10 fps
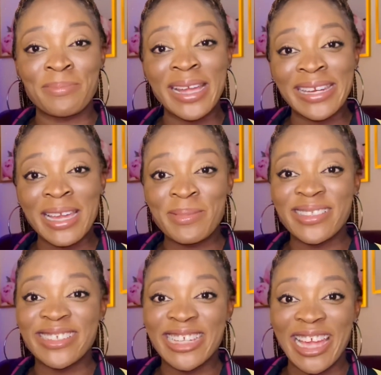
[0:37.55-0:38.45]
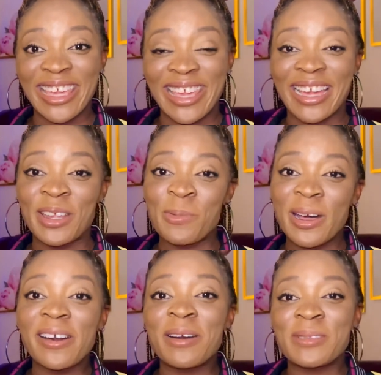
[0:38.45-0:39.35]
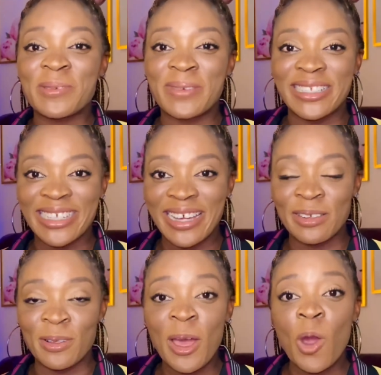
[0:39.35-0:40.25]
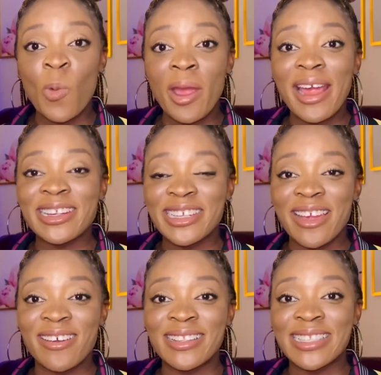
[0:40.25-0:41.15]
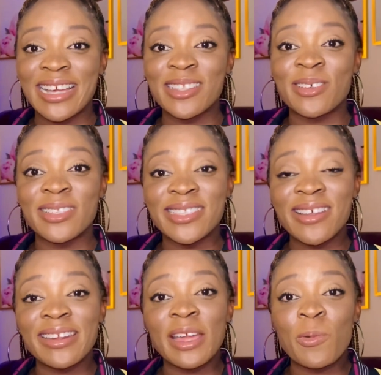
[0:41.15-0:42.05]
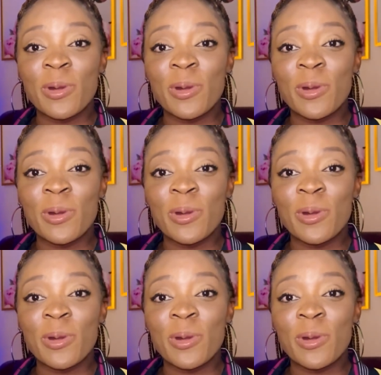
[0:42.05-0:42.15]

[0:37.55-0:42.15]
my name is Jackie and you're welcome to my channel where I share content on studying,